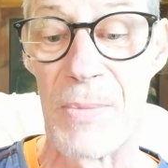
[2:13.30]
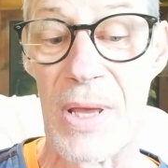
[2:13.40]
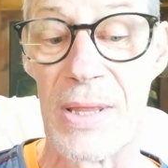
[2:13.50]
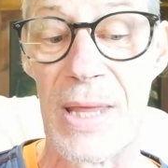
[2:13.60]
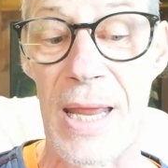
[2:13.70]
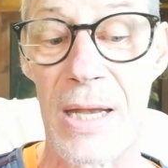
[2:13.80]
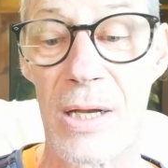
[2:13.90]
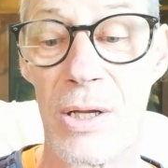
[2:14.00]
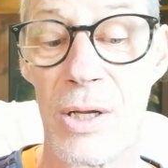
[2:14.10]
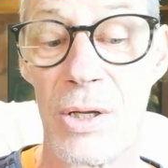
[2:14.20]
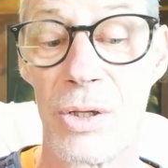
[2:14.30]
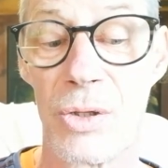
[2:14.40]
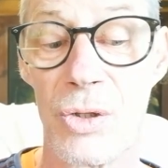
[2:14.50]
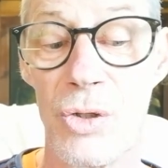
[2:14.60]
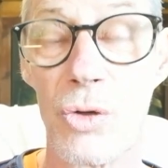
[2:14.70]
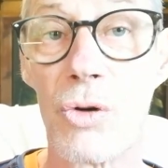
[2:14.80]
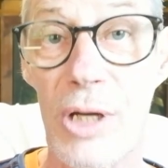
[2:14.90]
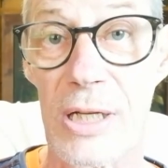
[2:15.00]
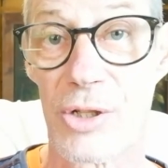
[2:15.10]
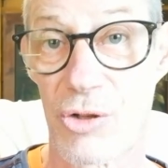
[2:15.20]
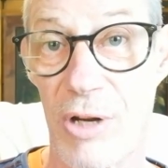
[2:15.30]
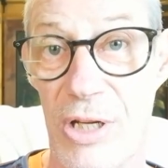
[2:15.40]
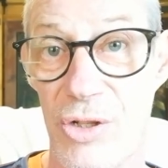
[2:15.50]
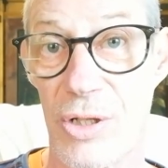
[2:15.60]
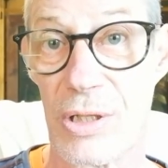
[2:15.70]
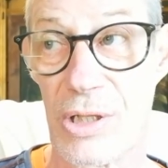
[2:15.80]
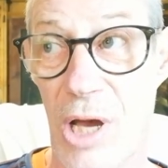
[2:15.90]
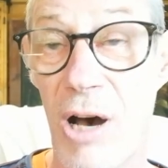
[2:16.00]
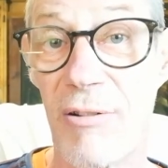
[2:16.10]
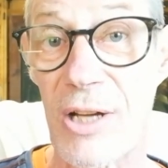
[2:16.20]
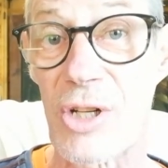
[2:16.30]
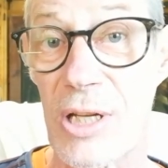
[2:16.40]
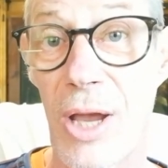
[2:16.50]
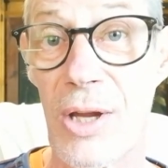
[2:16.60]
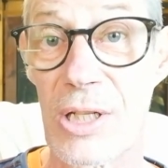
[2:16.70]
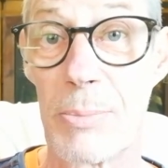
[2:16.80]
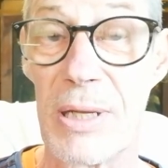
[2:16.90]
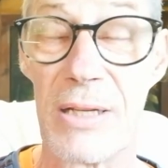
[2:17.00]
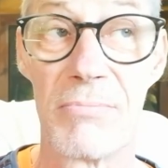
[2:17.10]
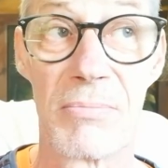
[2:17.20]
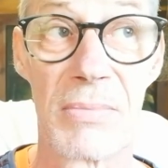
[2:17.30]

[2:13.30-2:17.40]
then your illustrations are actually going to be